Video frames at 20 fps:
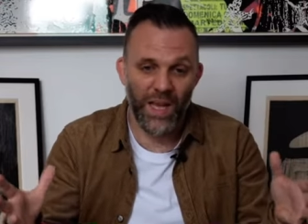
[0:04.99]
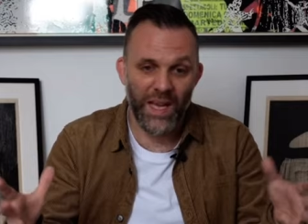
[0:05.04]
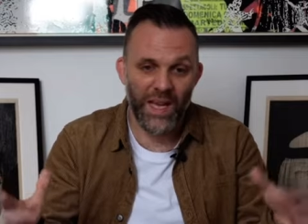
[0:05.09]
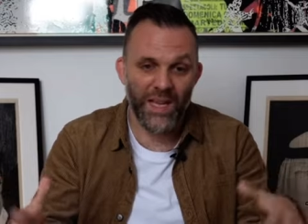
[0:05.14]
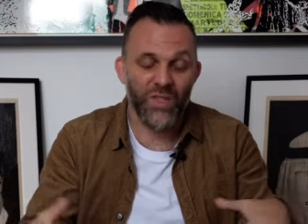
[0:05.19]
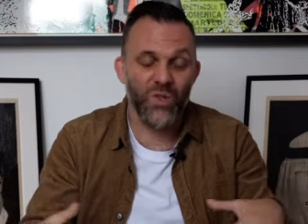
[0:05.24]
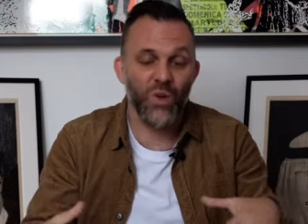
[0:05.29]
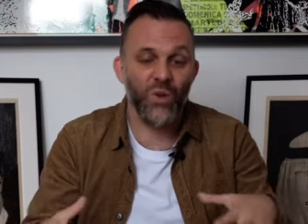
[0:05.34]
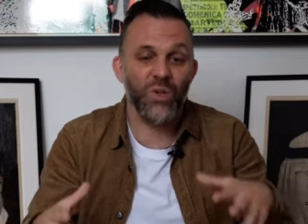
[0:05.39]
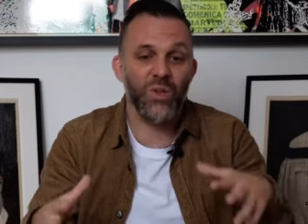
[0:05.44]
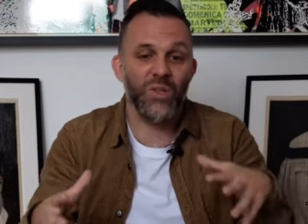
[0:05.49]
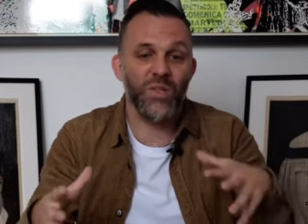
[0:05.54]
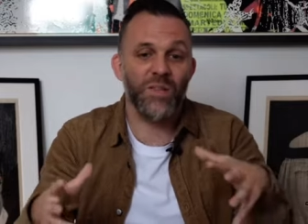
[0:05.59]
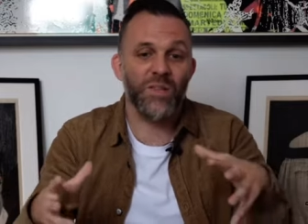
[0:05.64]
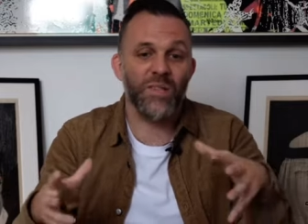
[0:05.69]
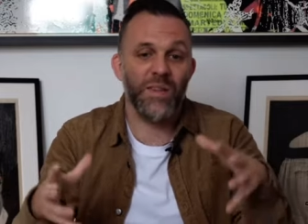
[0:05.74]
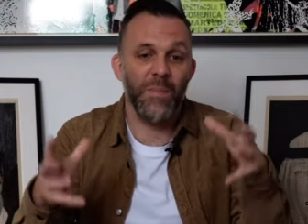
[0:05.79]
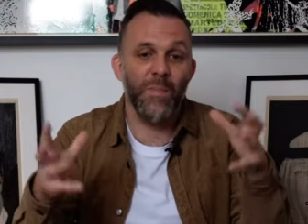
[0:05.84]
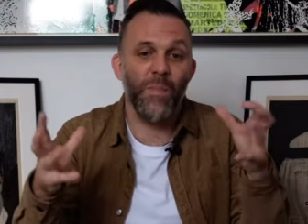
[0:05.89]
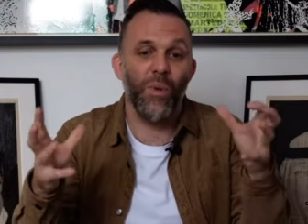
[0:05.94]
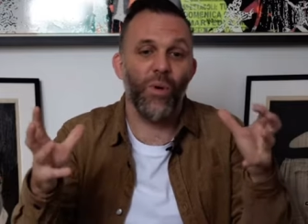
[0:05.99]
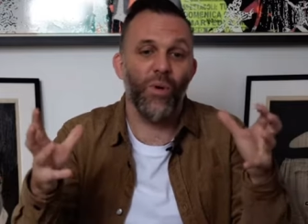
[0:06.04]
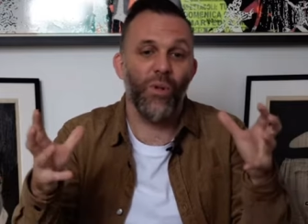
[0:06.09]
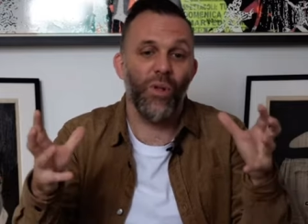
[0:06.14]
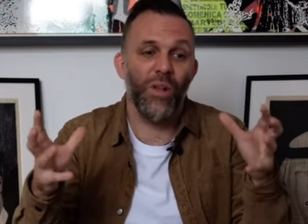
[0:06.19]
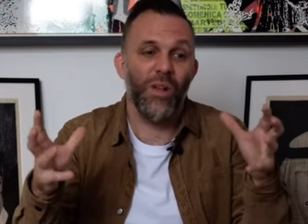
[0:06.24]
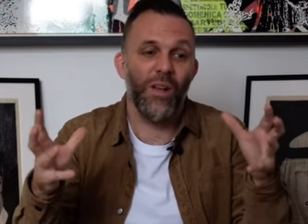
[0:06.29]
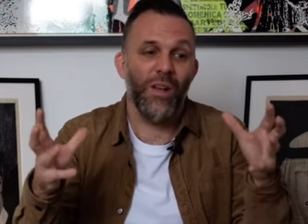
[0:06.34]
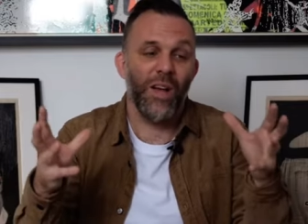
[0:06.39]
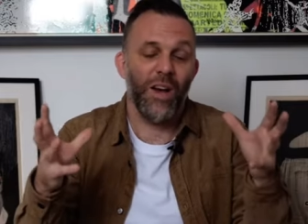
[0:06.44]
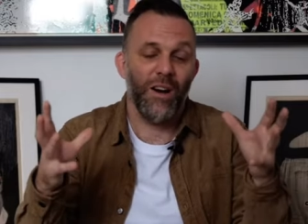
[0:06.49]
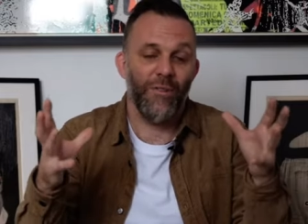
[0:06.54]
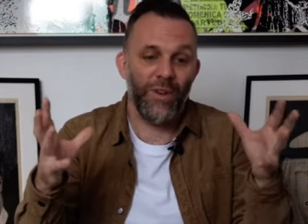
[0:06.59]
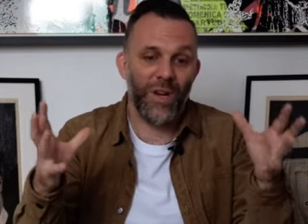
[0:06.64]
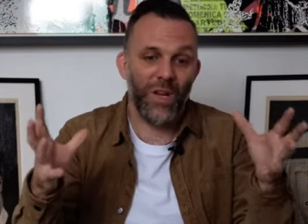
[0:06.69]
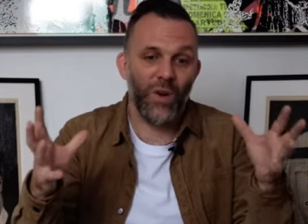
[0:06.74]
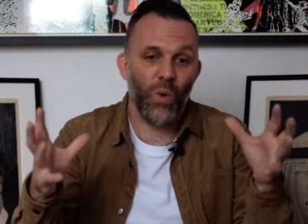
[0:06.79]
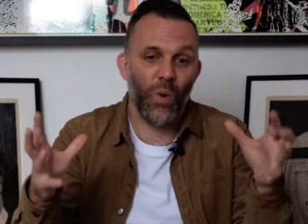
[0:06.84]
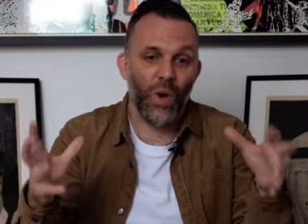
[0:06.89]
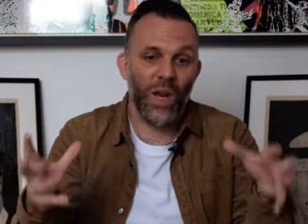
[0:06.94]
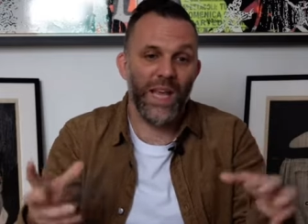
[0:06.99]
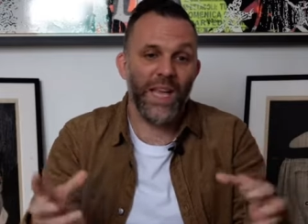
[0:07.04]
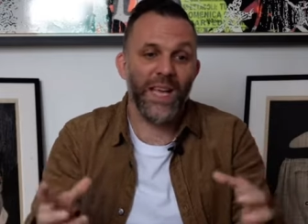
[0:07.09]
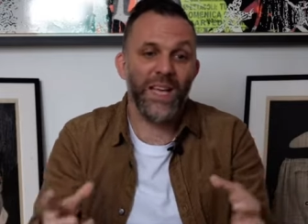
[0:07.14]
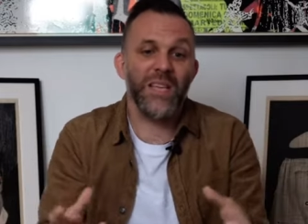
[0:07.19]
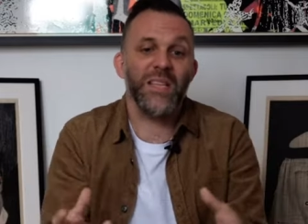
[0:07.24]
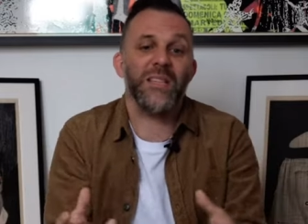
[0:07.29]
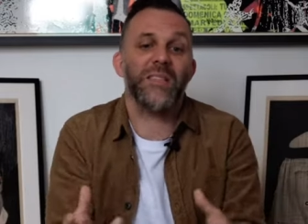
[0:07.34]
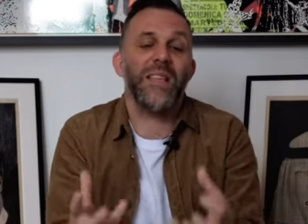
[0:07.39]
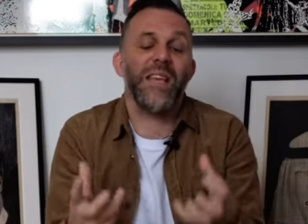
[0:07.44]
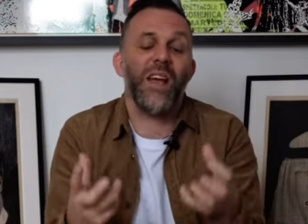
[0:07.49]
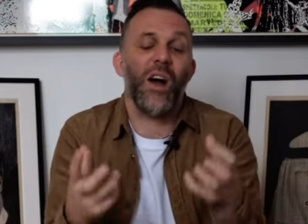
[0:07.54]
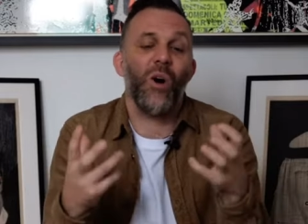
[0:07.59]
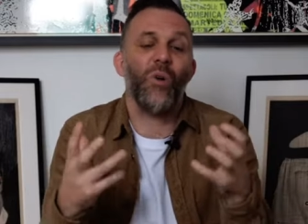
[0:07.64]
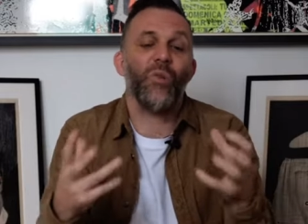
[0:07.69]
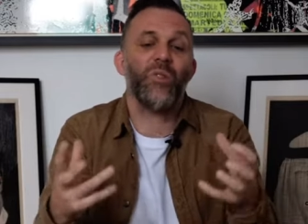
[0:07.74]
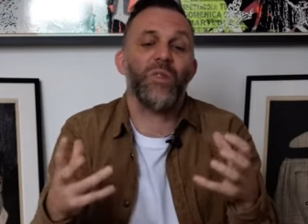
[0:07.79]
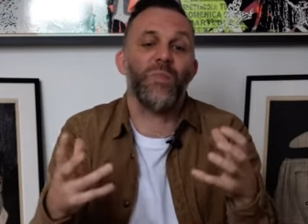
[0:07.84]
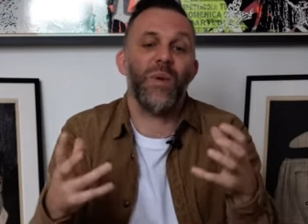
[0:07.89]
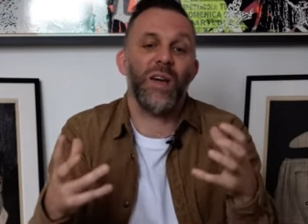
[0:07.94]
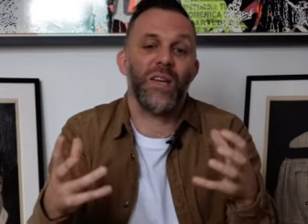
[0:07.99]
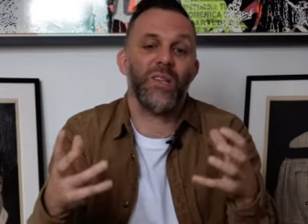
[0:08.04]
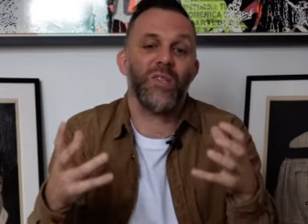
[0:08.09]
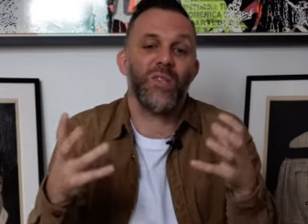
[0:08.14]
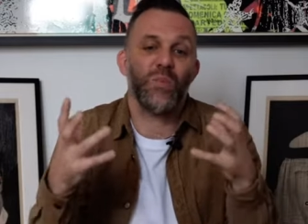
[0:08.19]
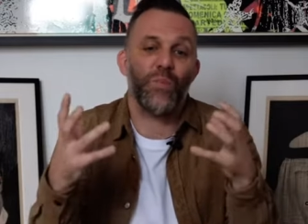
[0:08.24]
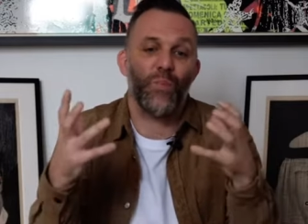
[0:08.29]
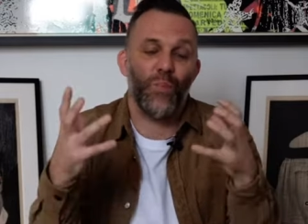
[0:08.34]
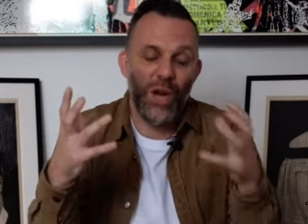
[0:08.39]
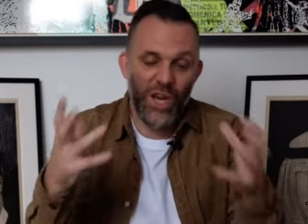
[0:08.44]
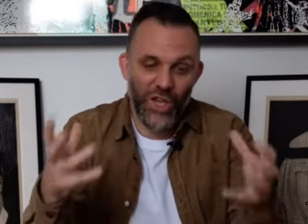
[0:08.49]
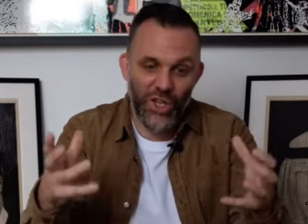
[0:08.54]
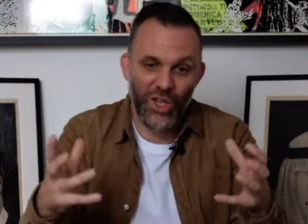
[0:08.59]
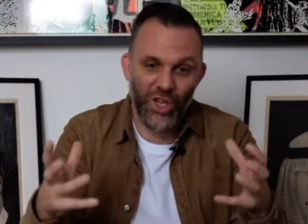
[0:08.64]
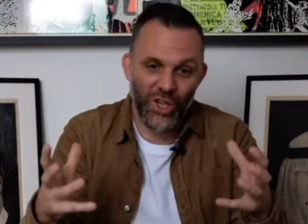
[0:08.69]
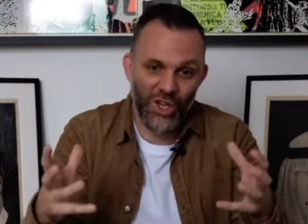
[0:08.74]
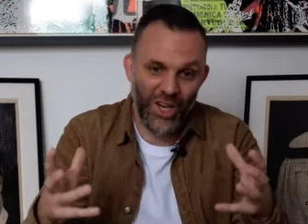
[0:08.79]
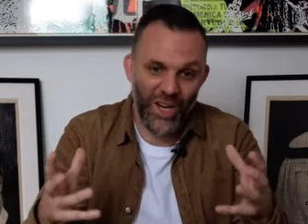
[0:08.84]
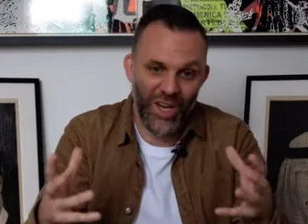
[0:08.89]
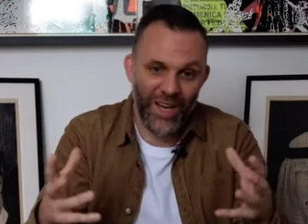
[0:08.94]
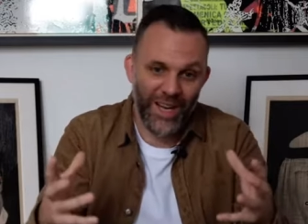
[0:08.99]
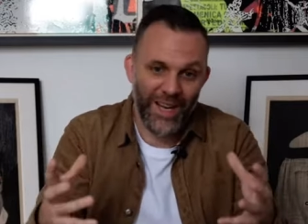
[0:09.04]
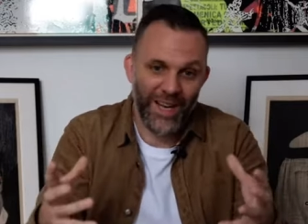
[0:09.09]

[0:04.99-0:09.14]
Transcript: It's not just a symbol of inequality, it is the ultimate expression.